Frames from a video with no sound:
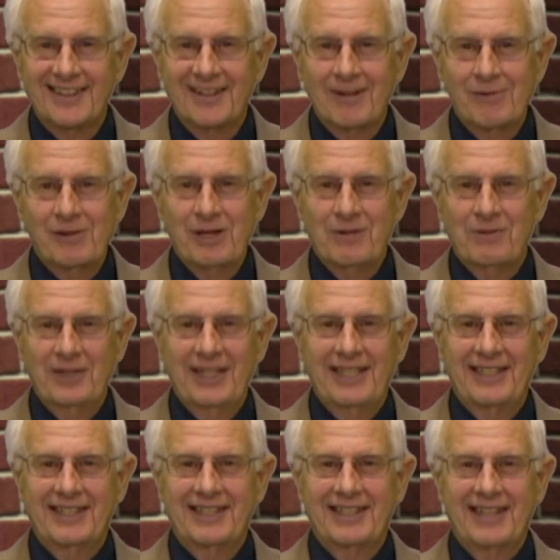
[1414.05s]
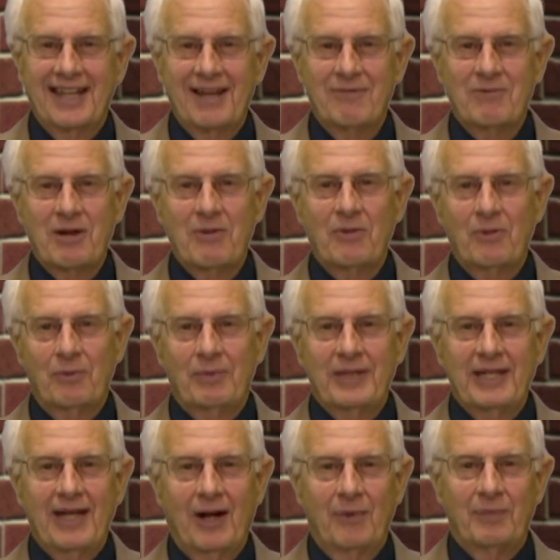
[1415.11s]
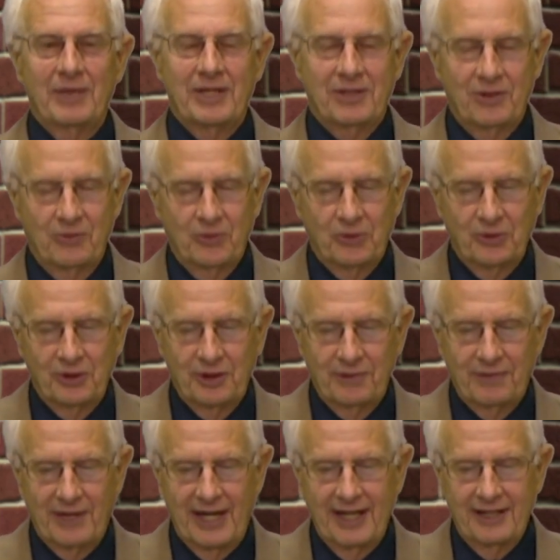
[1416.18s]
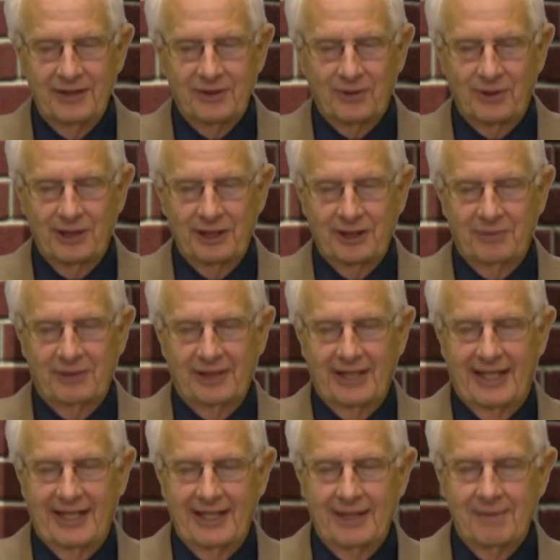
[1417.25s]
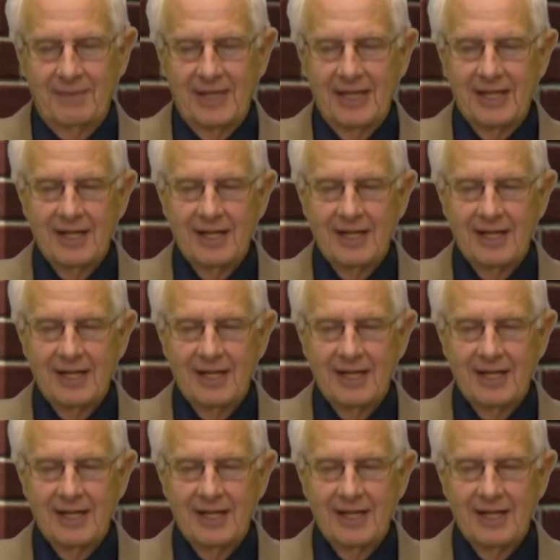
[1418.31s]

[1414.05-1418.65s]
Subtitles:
We win, and we will be helping to rule and reign during the millennium.